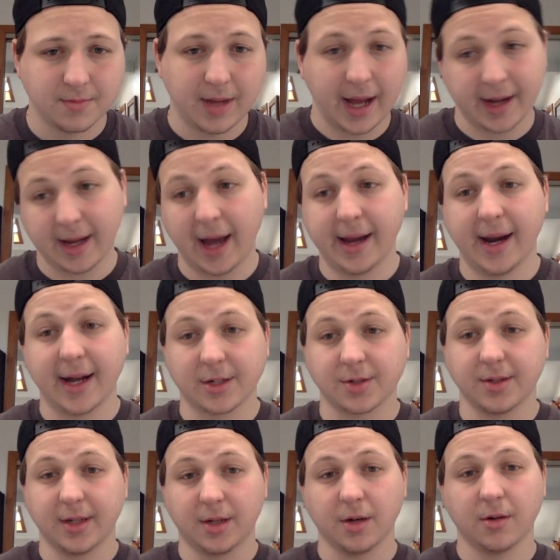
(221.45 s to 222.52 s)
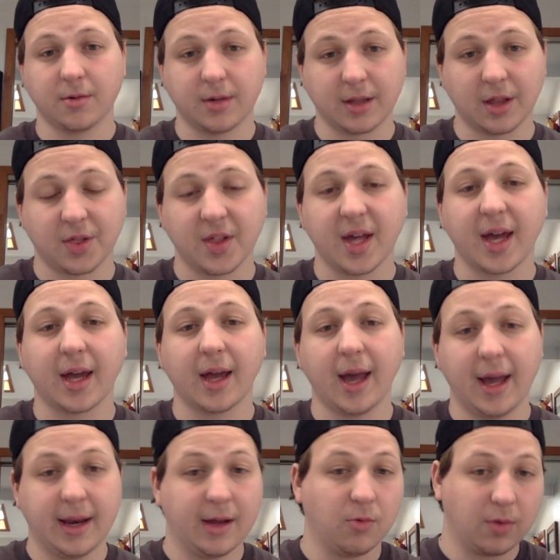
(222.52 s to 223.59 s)
I'd actually go to the thing,
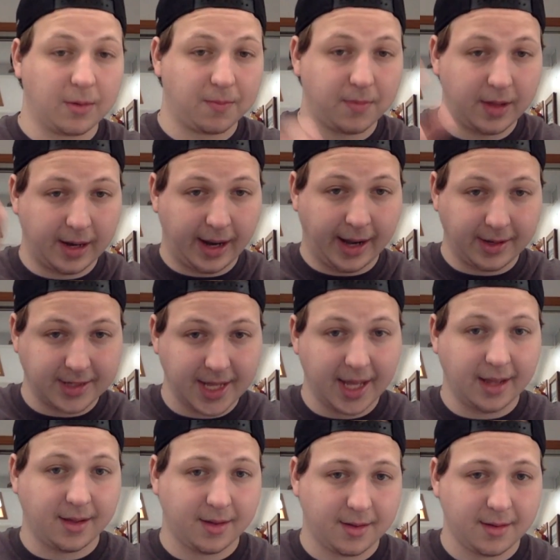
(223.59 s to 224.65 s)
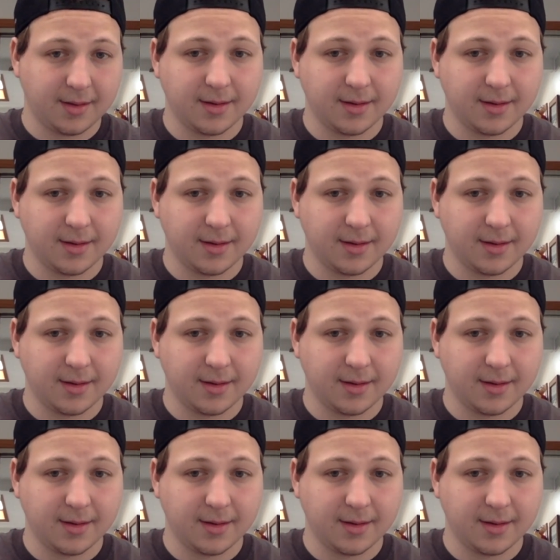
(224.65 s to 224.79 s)
and I'd take